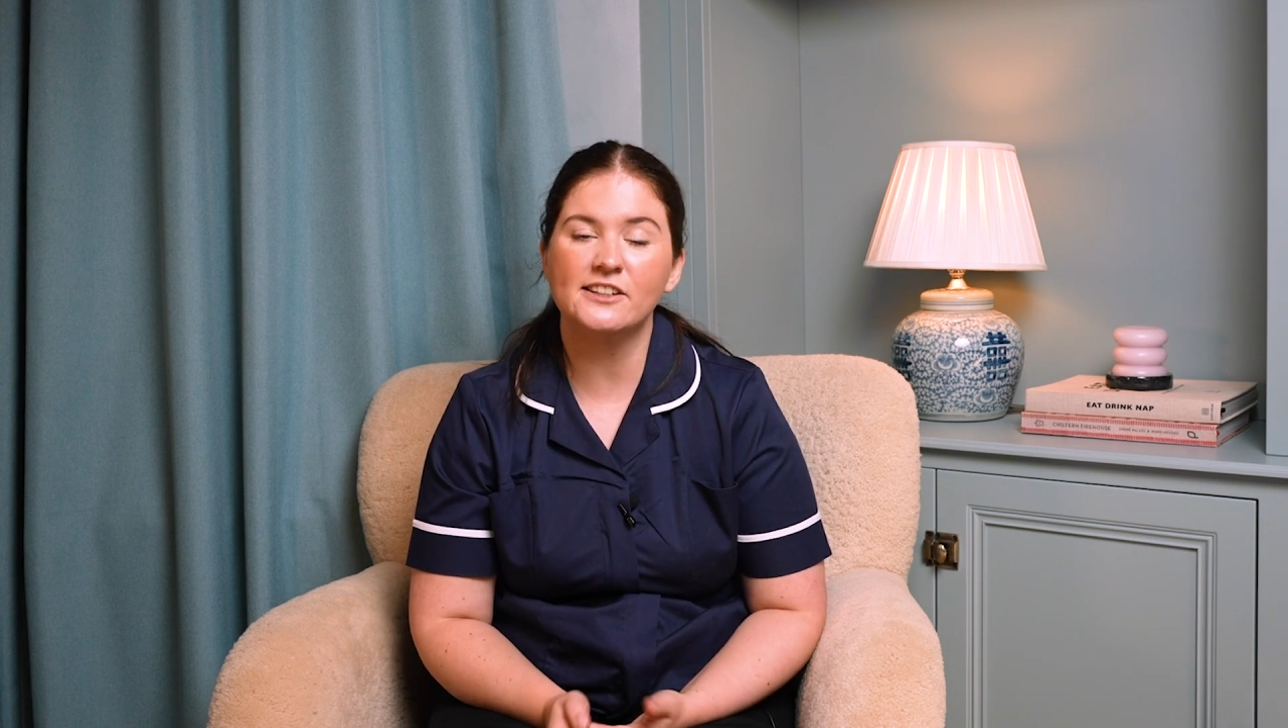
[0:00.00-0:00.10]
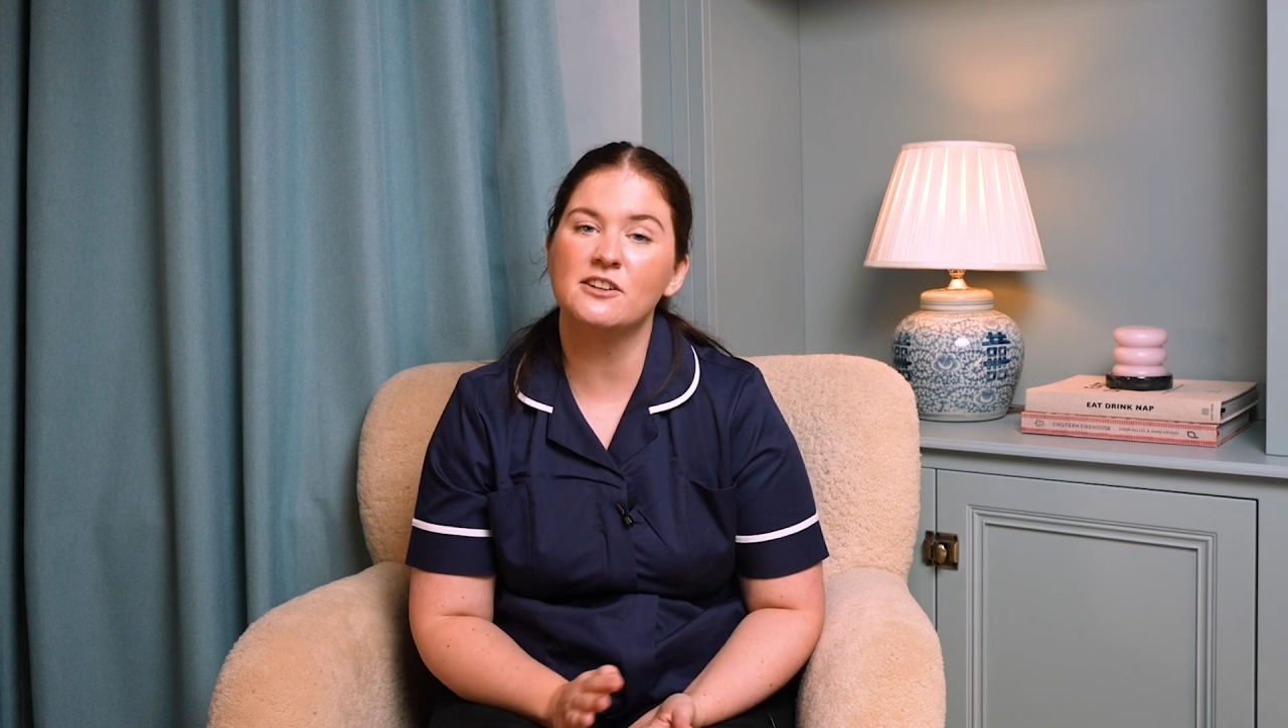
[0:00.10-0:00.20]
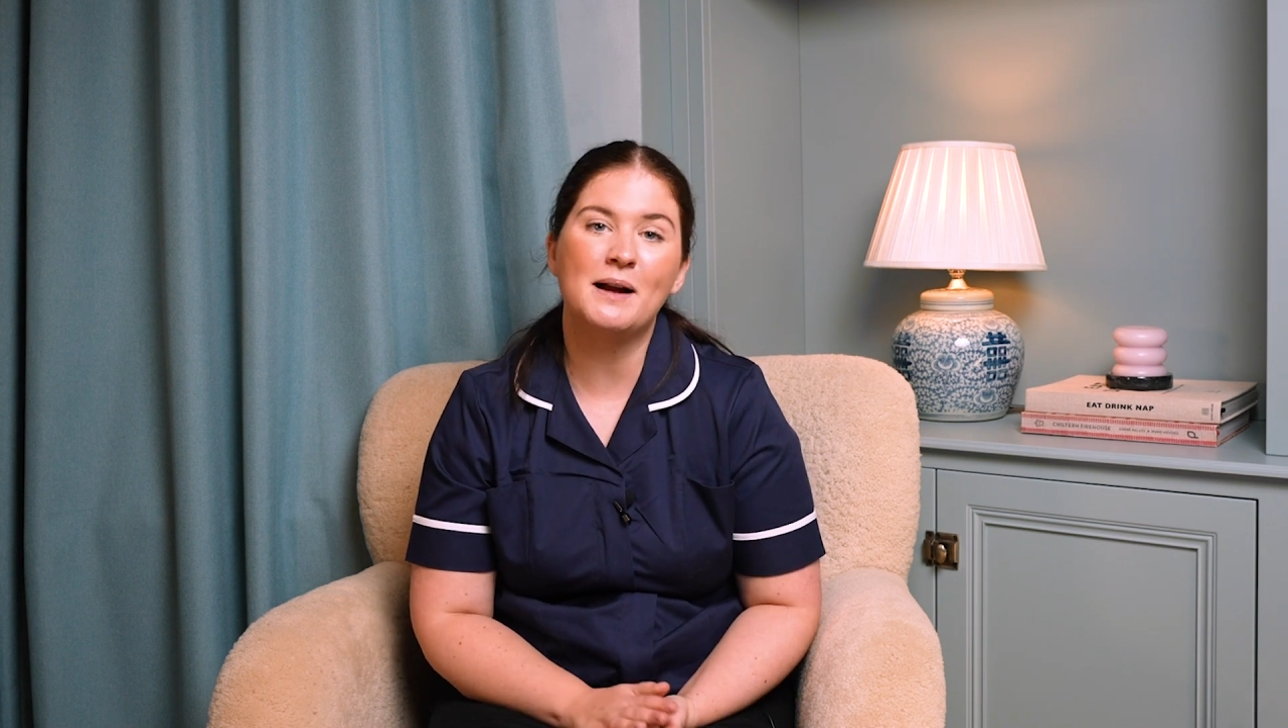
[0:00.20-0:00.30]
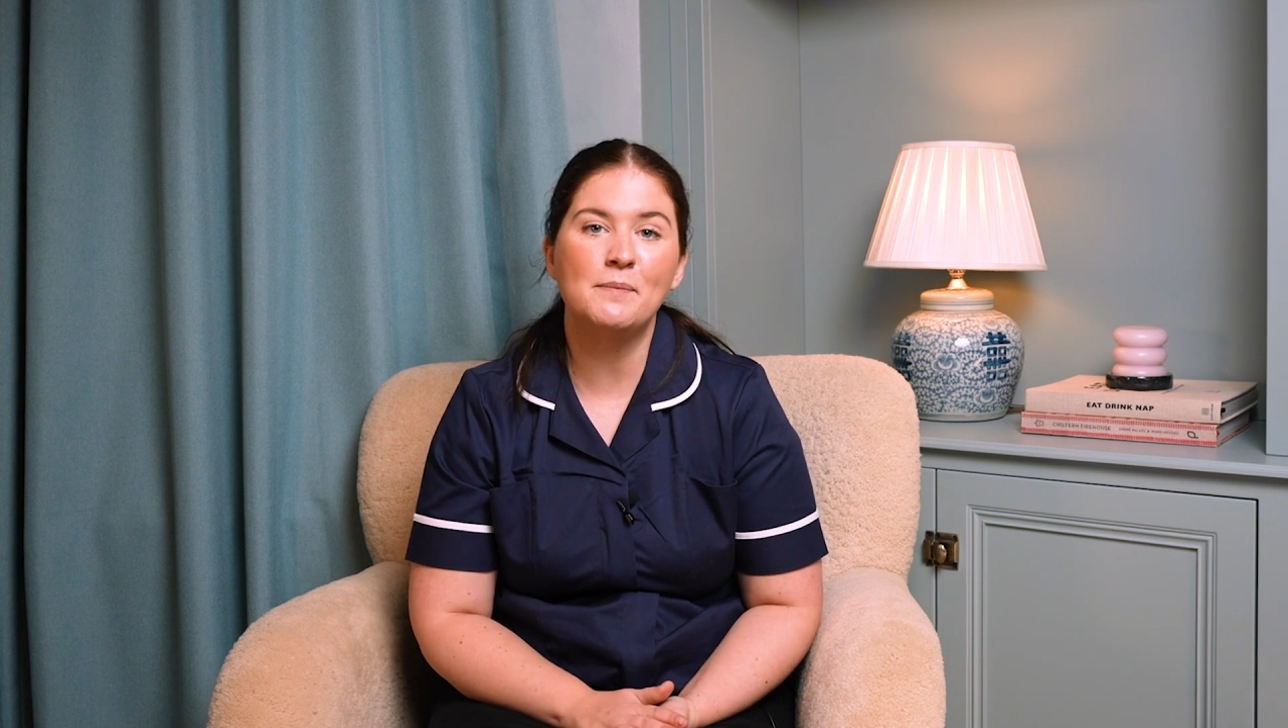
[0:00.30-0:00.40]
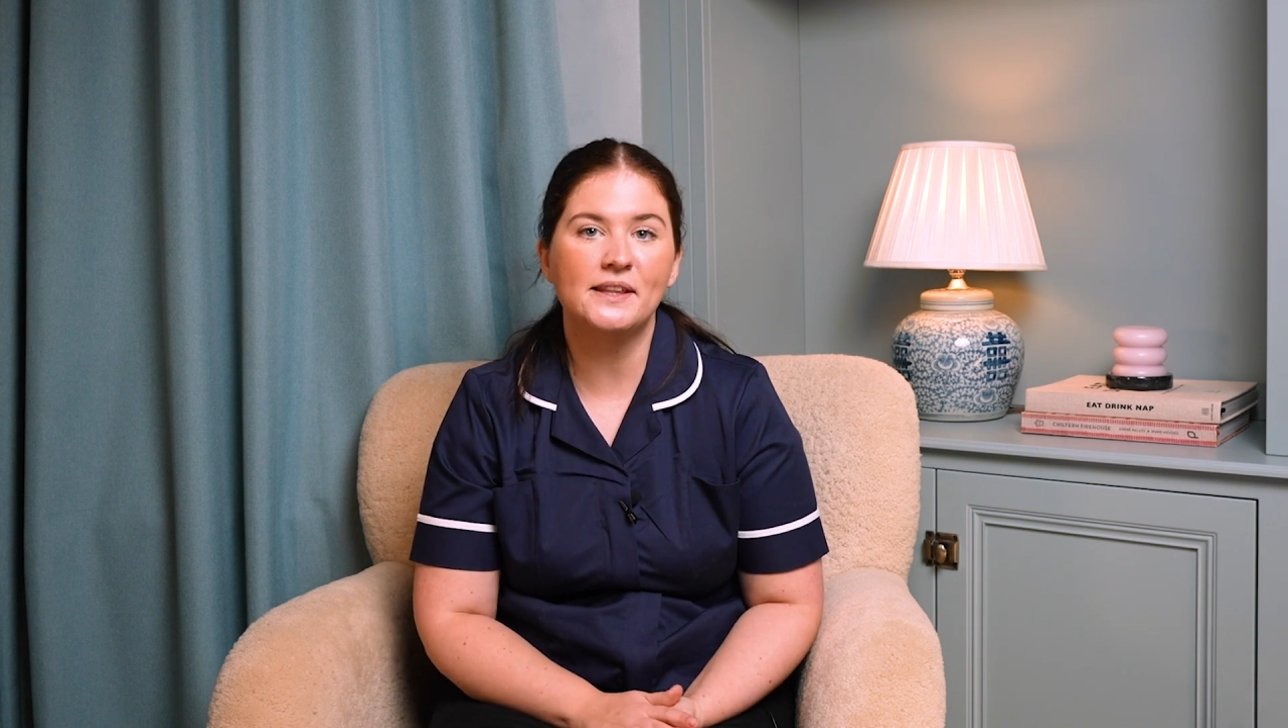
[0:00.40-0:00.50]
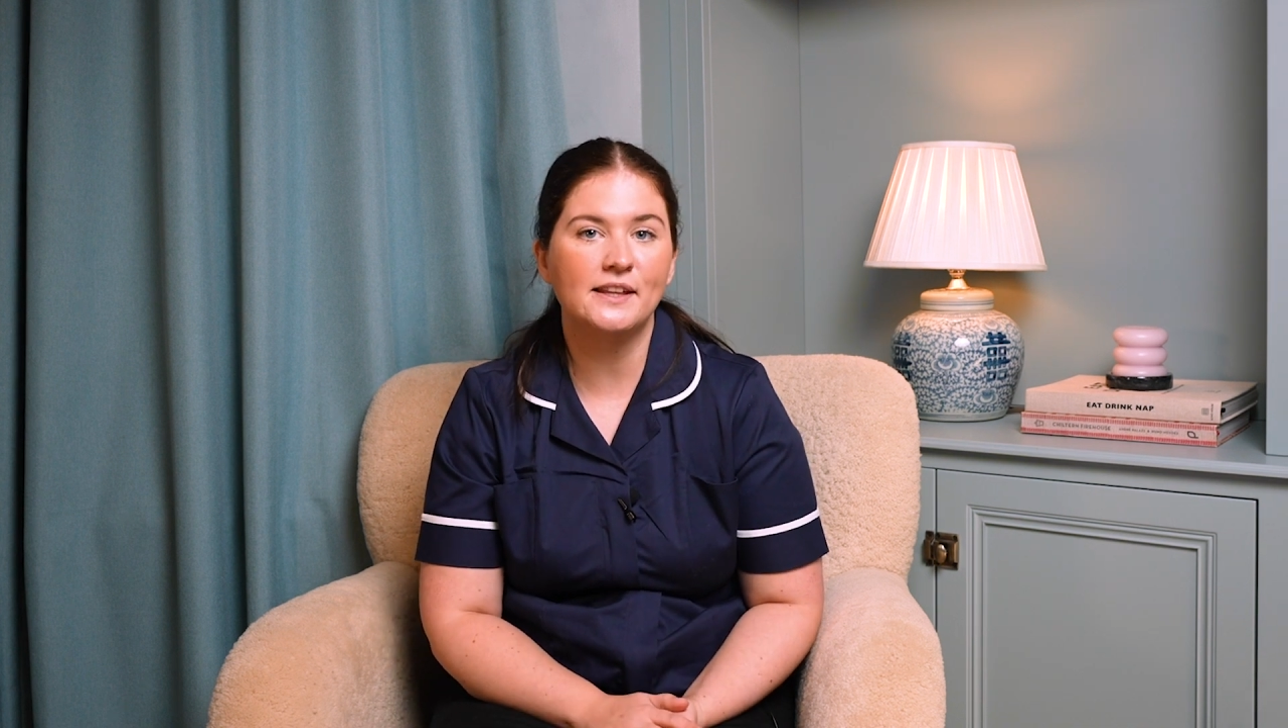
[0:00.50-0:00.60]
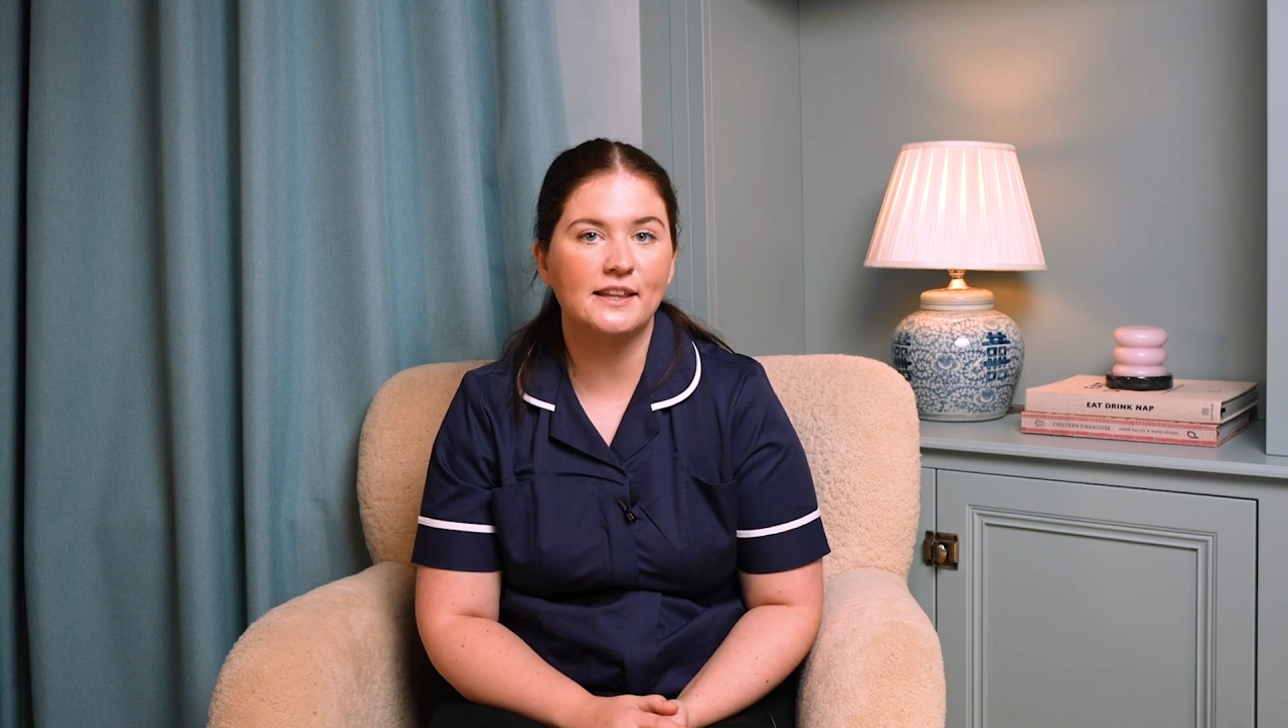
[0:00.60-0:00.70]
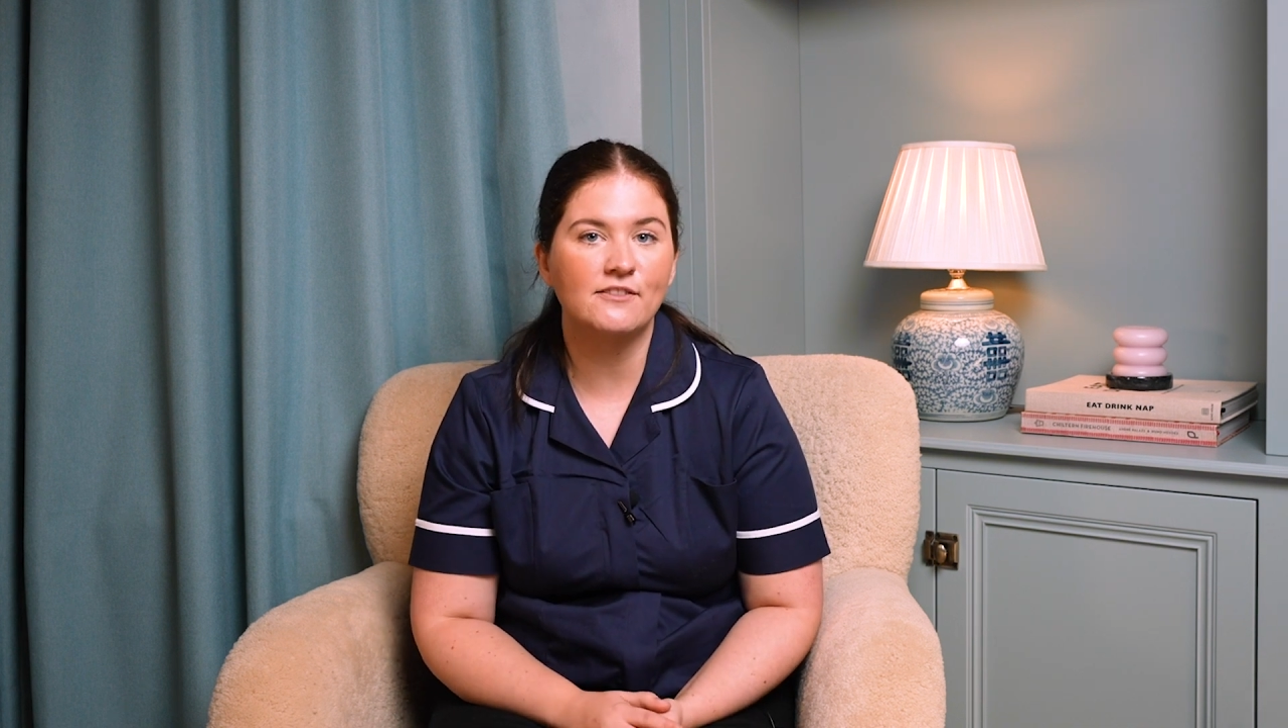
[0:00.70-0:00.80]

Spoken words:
or it might be that